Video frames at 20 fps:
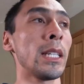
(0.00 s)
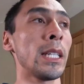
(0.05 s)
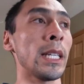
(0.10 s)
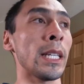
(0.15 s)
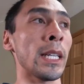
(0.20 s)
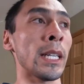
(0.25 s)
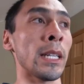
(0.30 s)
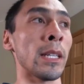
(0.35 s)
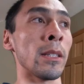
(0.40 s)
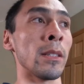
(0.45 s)

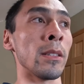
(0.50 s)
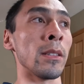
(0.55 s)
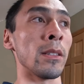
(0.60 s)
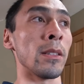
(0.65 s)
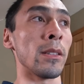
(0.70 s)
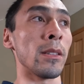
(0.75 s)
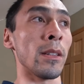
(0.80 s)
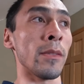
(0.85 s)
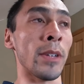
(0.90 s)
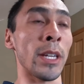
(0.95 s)
And
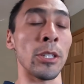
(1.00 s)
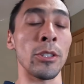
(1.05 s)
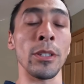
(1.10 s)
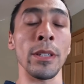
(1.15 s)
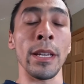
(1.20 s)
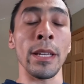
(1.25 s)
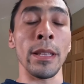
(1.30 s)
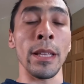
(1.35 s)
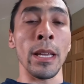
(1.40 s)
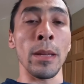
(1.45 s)

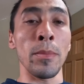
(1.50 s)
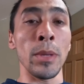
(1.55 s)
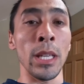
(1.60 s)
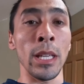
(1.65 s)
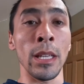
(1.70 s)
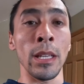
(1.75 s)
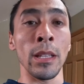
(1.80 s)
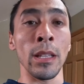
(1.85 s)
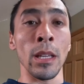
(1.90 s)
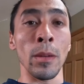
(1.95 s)
eventually they
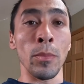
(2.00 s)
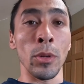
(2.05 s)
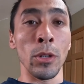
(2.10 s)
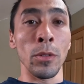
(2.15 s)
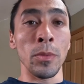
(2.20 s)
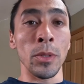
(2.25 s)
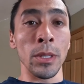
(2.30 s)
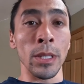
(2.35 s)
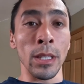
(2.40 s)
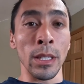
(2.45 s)
pee, they
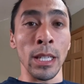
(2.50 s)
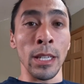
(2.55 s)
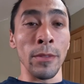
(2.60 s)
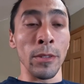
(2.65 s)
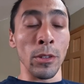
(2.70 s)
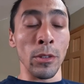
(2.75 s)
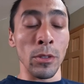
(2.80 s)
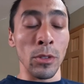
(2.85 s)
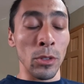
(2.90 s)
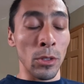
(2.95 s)
poop still.
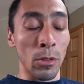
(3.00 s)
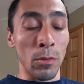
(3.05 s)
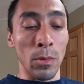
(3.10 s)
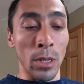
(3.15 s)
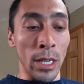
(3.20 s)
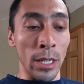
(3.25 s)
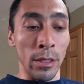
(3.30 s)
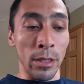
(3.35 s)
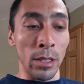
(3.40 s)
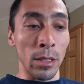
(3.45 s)
Even though there's no
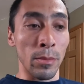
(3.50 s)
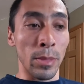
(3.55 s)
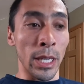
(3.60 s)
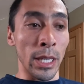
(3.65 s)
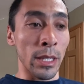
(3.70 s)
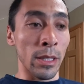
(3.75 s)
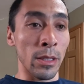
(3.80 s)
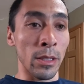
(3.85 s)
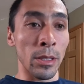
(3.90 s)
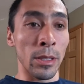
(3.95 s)
water in the
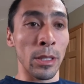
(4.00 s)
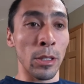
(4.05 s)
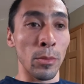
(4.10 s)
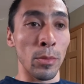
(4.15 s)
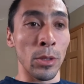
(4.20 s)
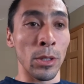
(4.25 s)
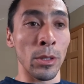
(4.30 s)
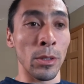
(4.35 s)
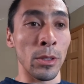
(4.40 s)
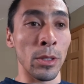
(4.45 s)
bucket, they're still
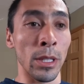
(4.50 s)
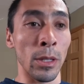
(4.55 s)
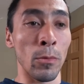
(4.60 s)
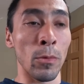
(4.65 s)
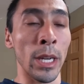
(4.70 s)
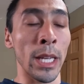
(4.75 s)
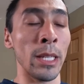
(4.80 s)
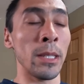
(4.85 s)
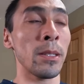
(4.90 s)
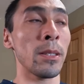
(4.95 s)
producing
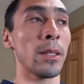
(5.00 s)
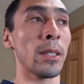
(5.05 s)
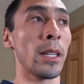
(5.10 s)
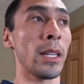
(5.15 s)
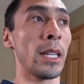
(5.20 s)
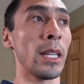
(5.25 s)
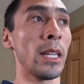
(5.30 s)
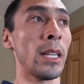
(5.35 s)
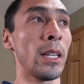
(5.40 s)
waste.